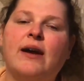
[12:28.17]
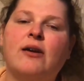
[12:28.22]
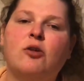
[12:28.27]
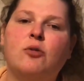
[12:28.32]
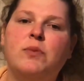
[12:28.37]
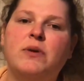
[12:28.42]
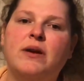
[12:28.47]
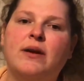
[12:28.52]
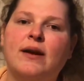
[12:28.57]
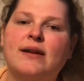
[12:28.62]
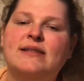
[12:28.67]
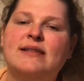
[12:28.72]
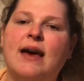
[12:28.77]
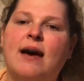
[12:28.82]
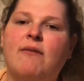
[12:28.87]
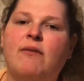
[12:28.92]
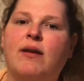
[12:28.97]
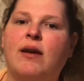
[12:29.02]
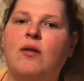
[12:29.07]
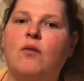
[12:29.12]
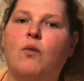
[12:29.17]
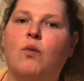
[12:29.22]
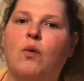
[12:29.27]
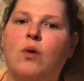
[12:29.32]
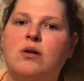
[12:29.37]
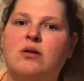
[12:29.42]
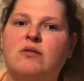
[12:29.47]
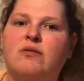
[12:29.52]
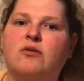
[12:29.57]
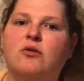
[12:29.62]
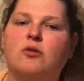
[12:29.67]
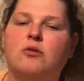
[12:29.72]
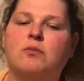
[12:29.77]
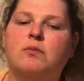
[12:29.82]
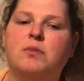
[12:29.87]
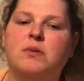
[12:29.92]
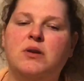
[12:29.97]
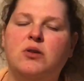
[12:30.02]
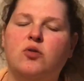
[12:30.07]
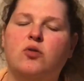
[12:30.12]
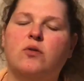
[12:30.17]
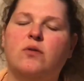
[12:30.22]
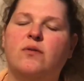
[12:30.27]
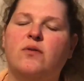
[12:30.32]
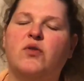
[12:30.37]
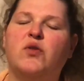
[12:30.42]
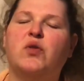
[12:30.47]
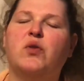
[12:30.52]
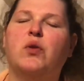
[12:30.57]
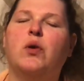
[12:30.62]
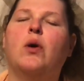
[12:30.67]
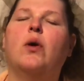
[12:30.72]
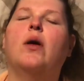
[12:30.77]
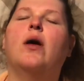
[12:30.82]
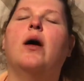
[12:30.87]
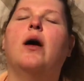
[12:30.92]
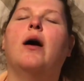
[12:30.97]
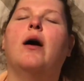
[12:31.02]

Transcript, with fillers: I hope you guys have a wonderful, beautiful